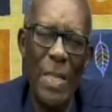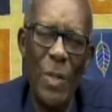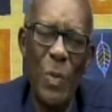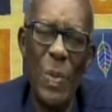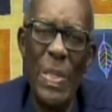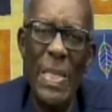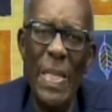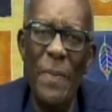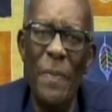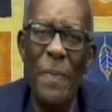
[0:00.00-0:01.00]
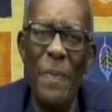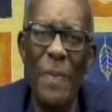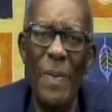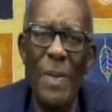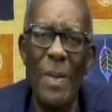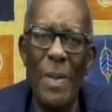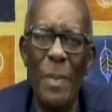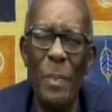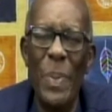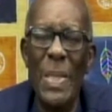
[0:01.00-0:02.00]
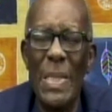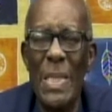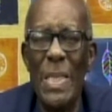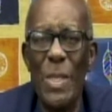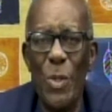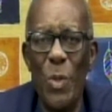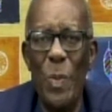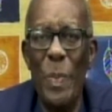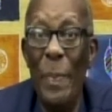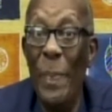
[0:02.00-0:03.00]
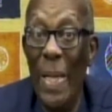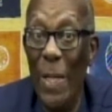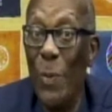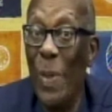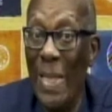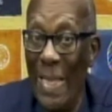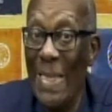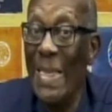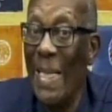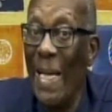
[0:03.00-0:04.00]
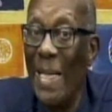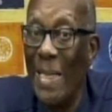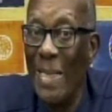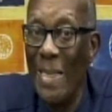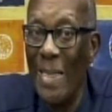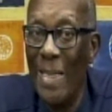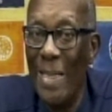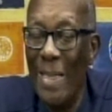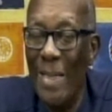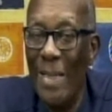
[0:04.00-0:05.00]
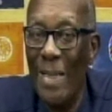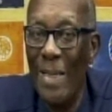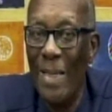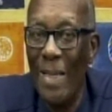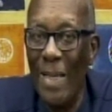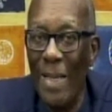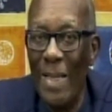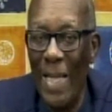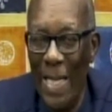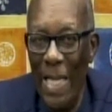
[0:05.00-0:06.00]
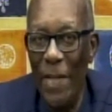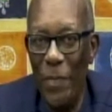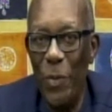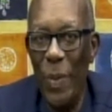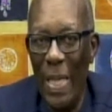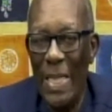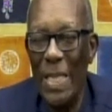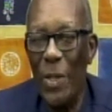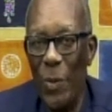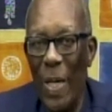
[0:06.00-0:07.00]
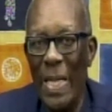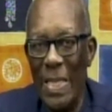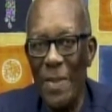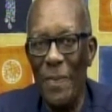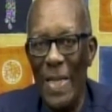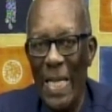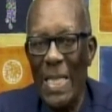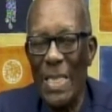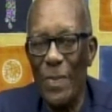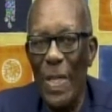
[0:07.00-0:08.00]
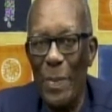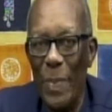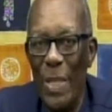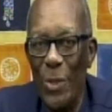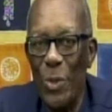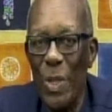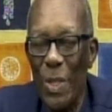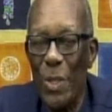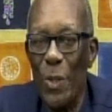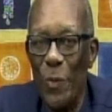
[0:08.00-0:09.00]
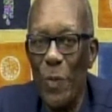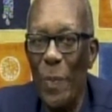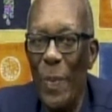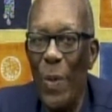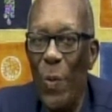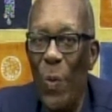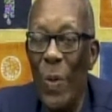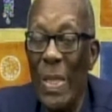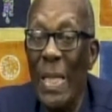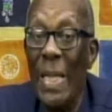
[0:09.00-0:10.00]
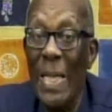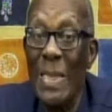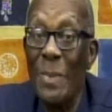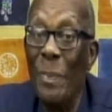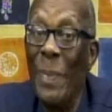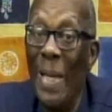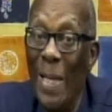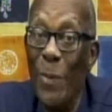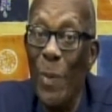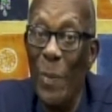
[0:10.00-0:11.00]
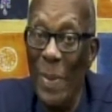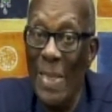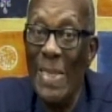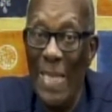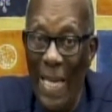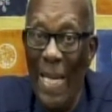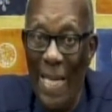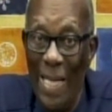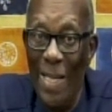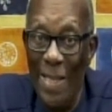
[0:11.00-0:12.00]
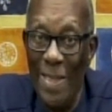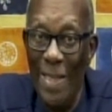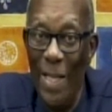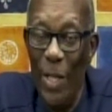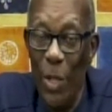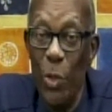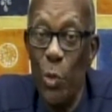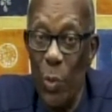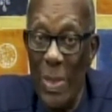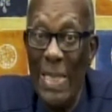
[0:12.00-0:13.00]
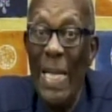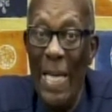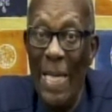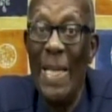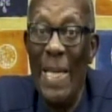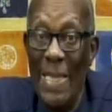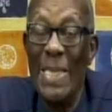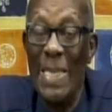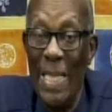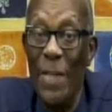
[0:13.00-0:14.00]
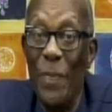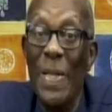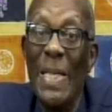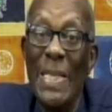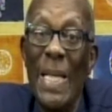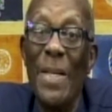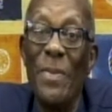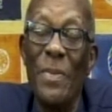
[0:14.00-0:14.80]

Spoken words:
to see if persons could be made to understand that if you get a grant of letters of administration from the court, it doesn't mean you are entitled to take the estate for yourself.